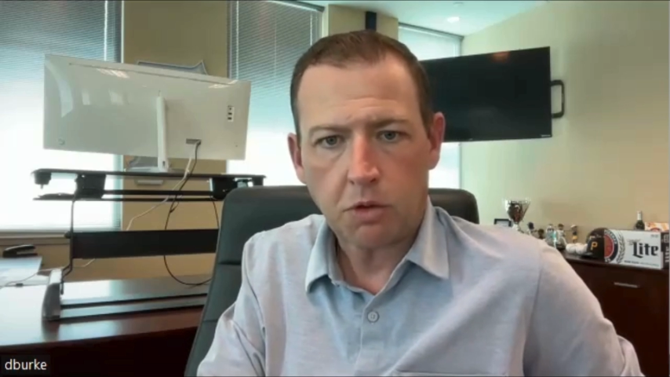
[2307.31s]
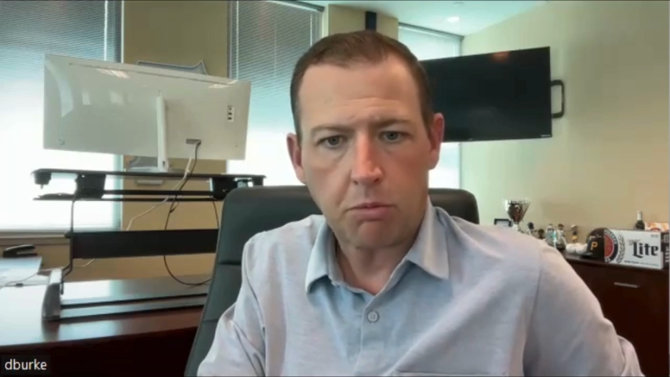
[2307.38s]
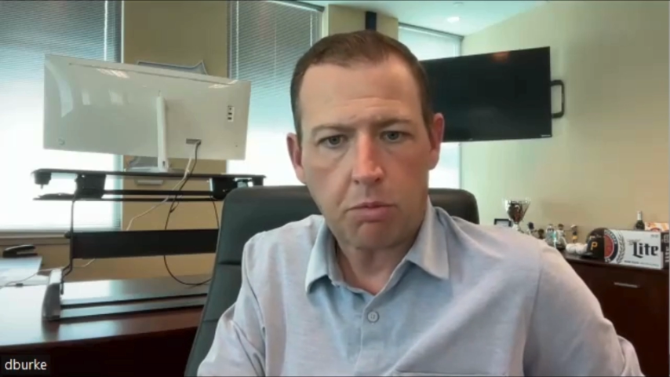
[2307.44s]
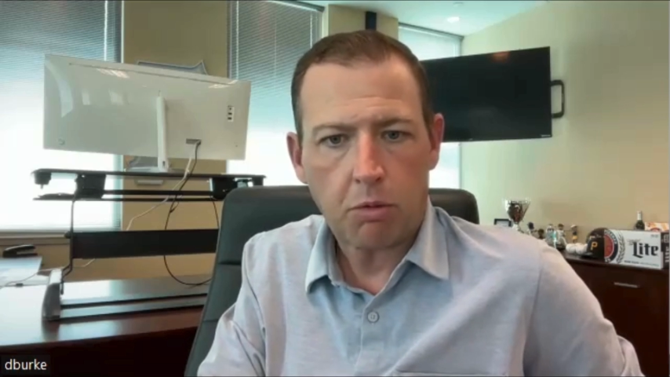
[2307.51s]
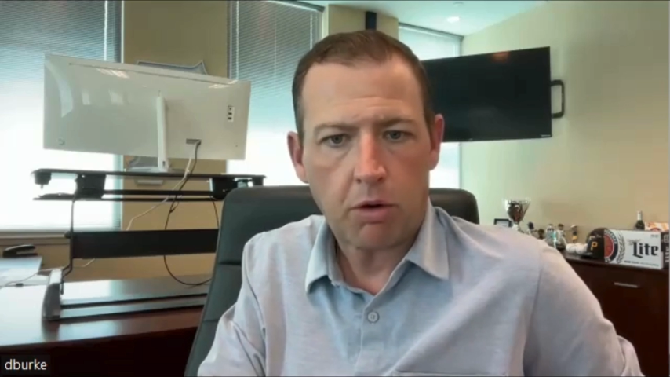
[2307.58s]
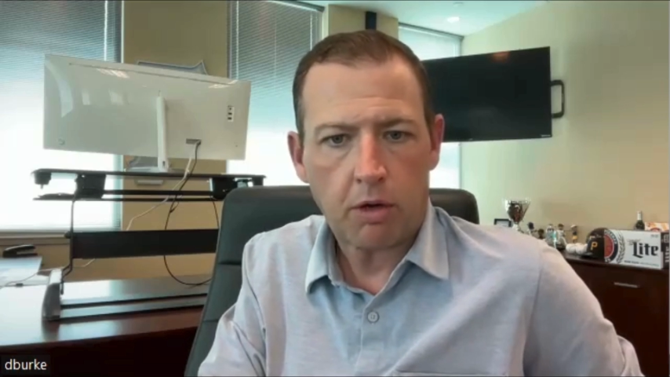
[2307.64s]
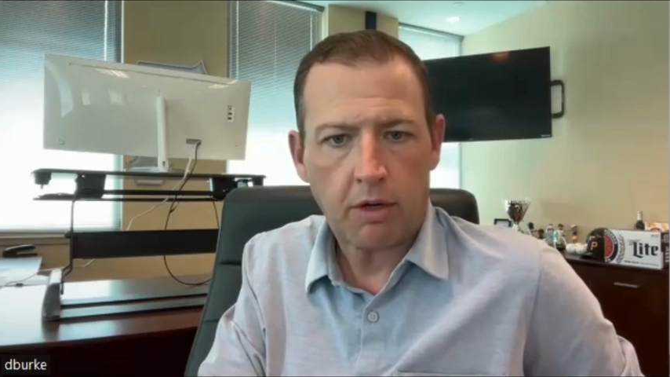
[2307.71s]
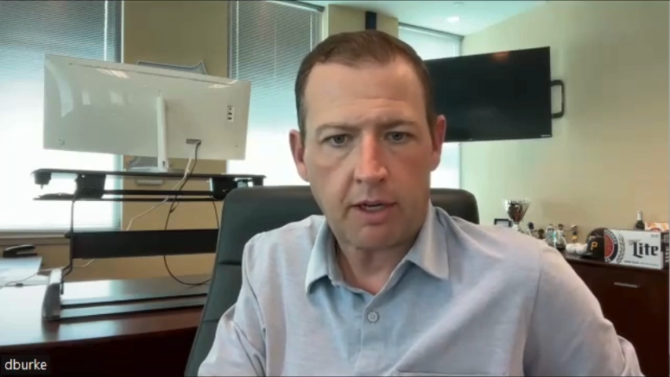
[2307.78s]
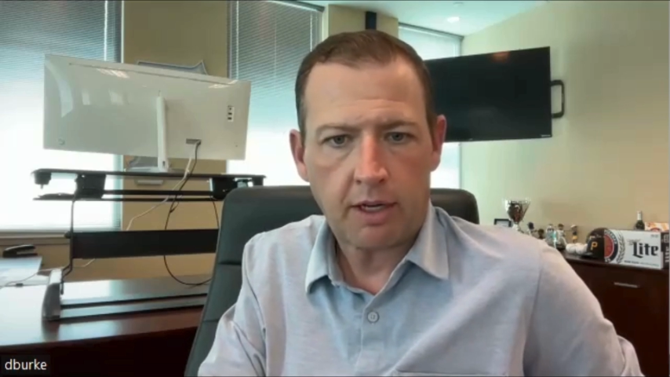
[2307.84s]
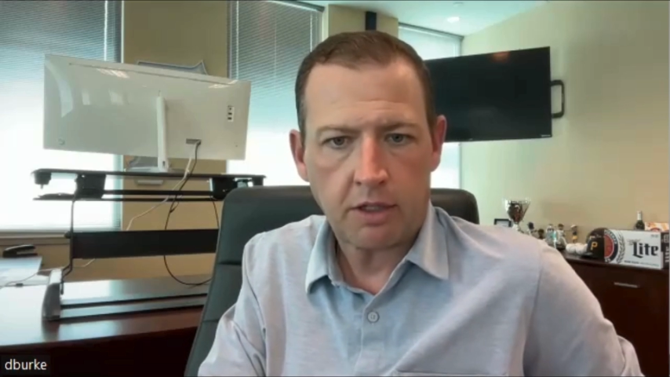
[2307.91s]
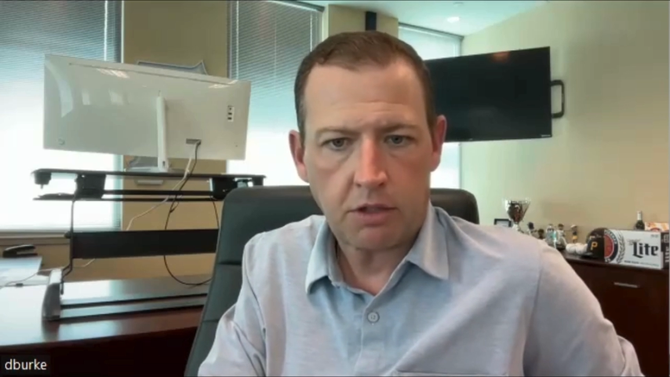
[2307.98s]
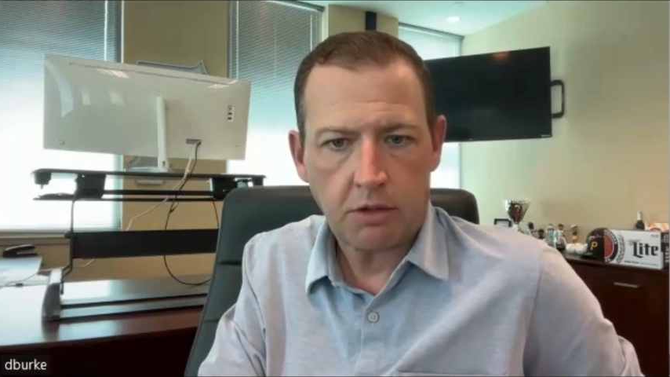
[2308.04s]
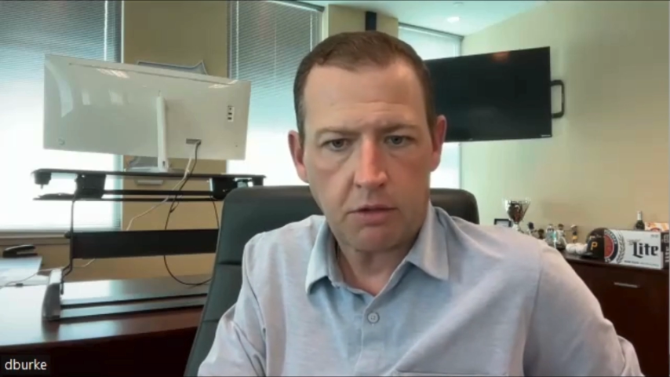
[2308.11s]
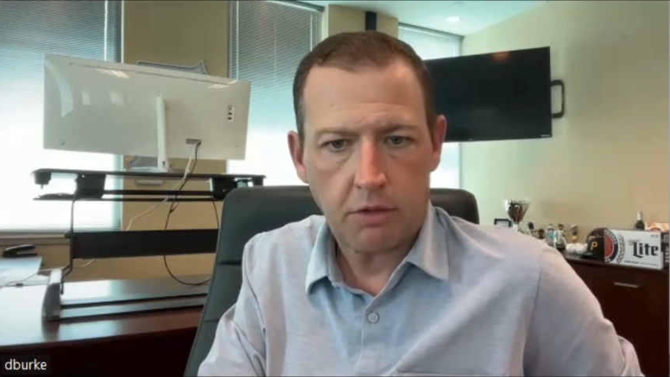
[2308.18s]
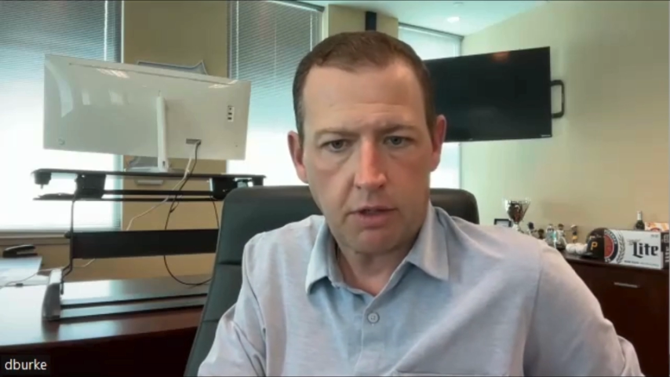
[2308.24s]
important as
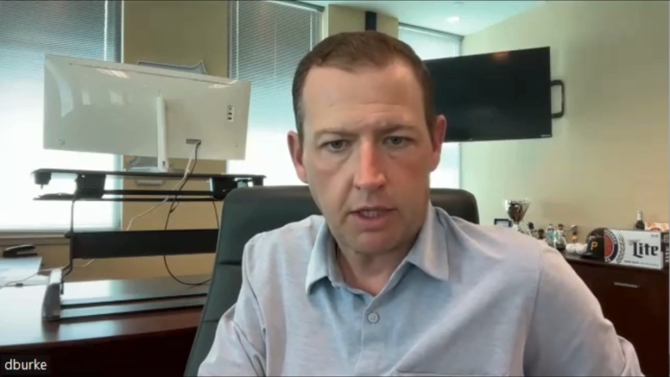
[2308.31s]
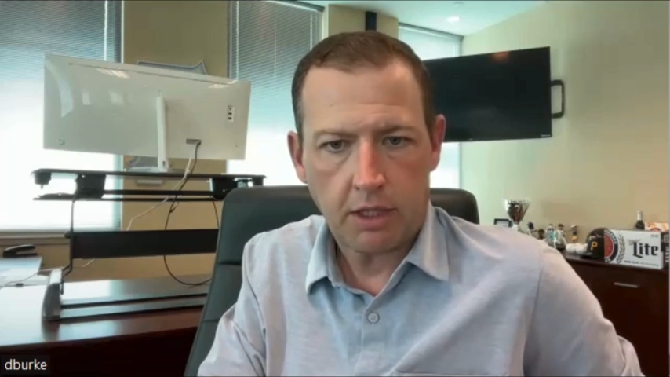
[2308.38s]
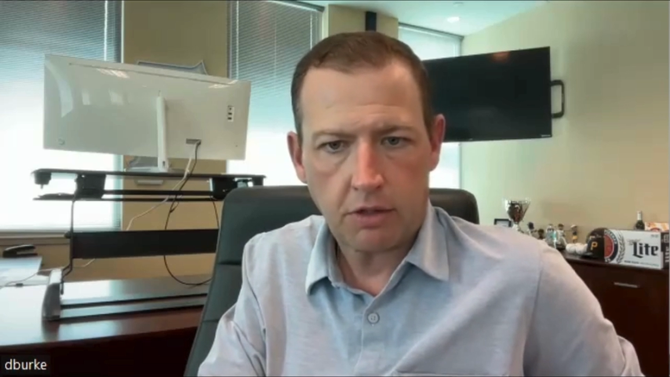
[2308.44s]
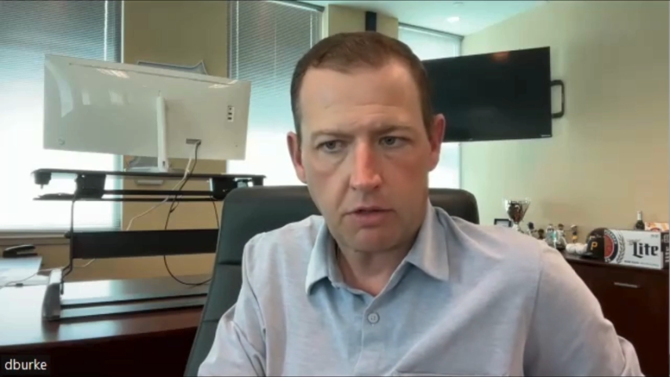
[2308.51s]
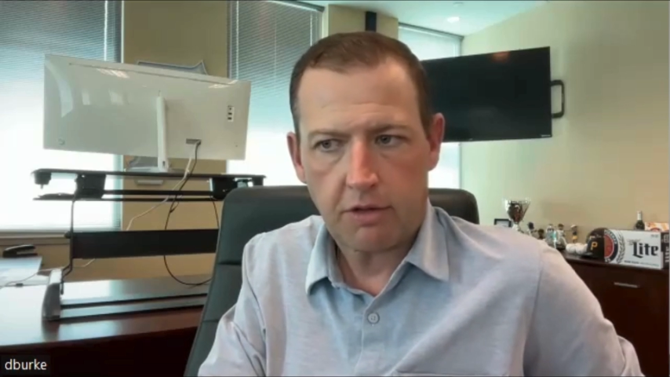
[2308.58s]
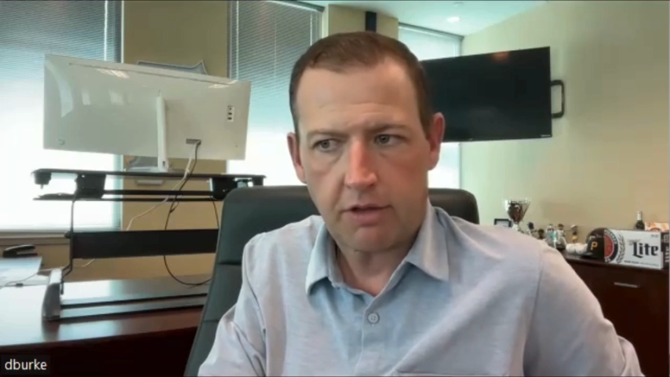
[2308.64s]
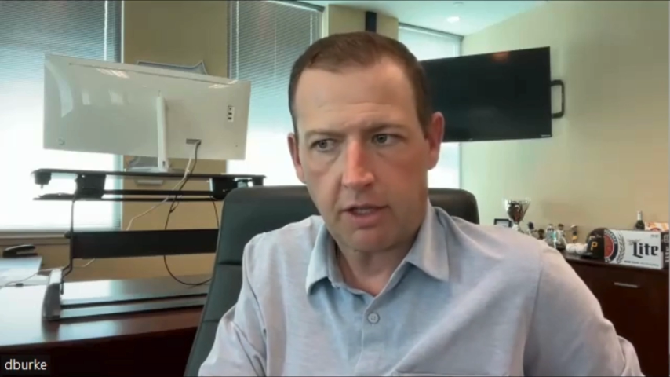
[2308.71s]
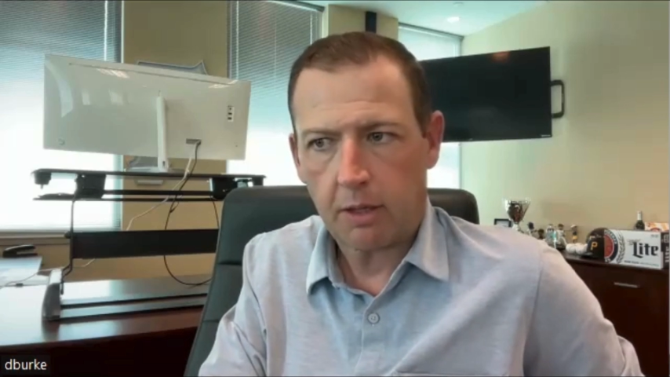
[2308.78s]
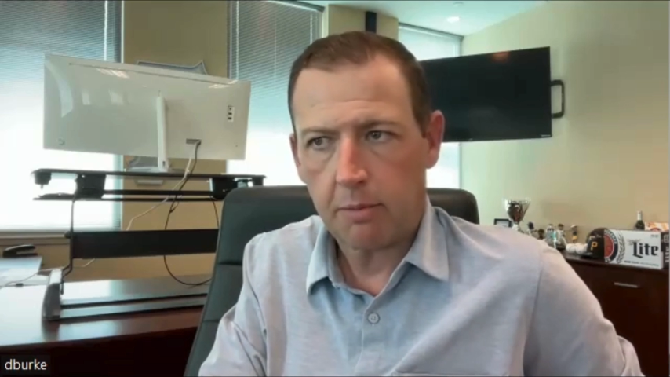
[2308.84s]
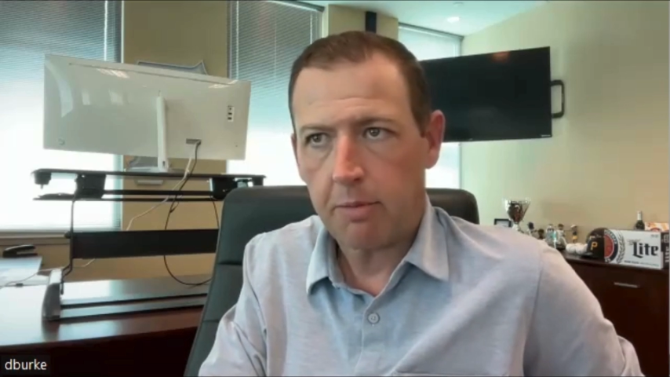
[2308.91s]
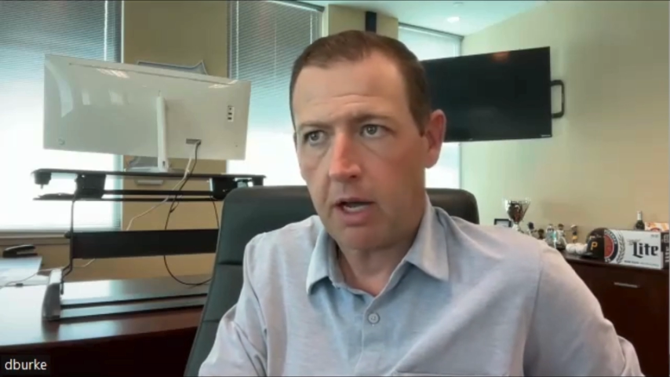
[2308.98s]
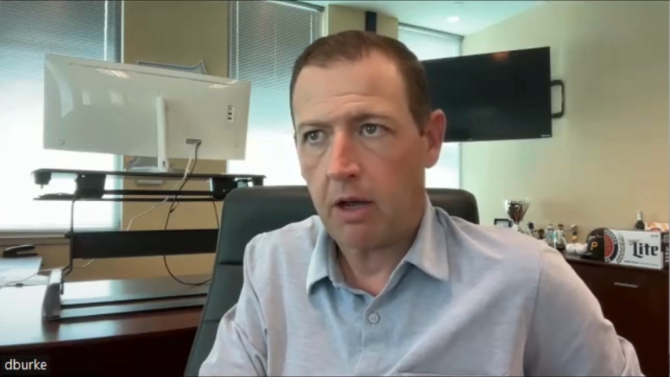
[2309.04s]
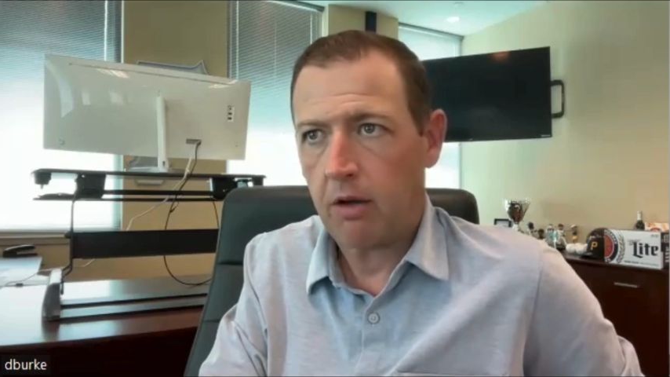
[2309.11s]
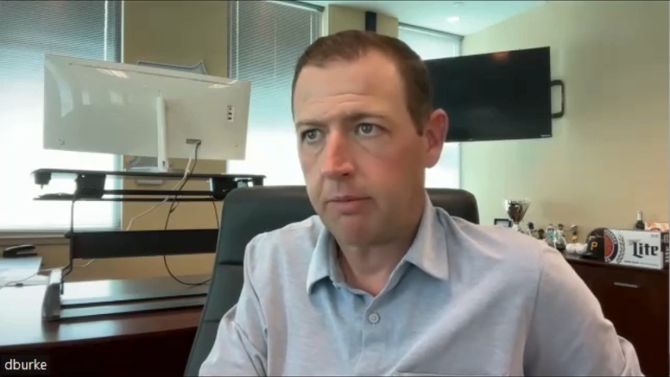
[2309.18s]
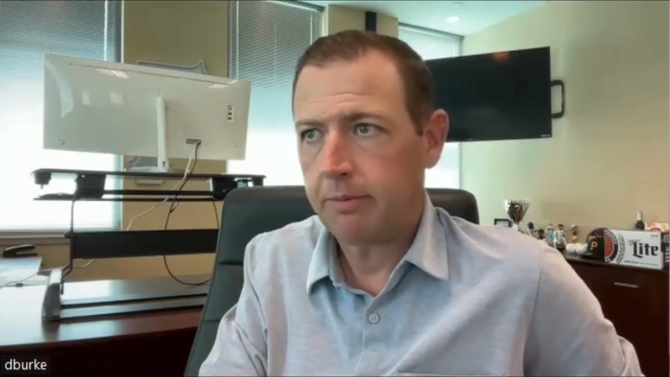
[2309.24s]
you think
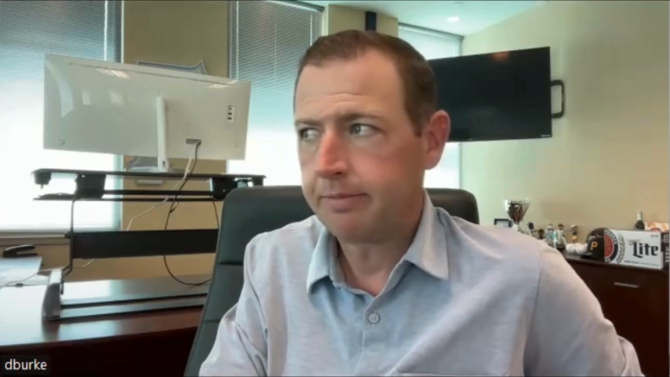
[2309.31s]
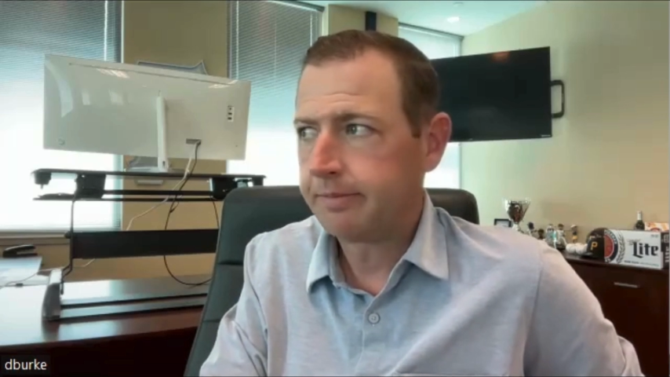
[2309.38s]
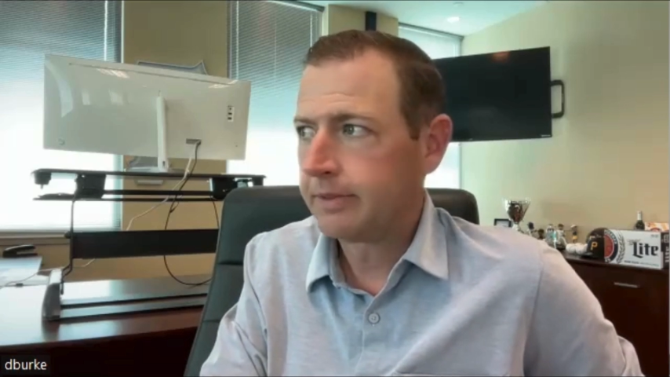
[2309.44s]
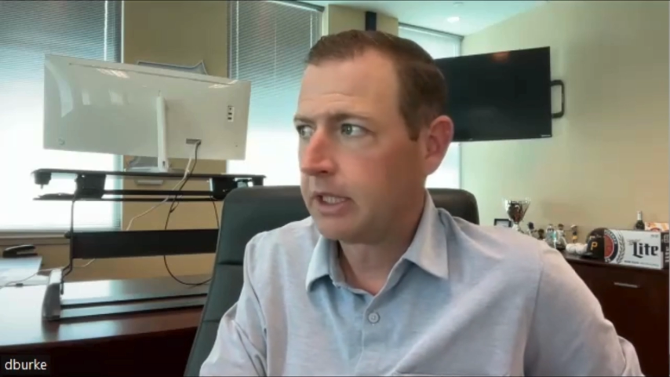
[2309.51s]
about,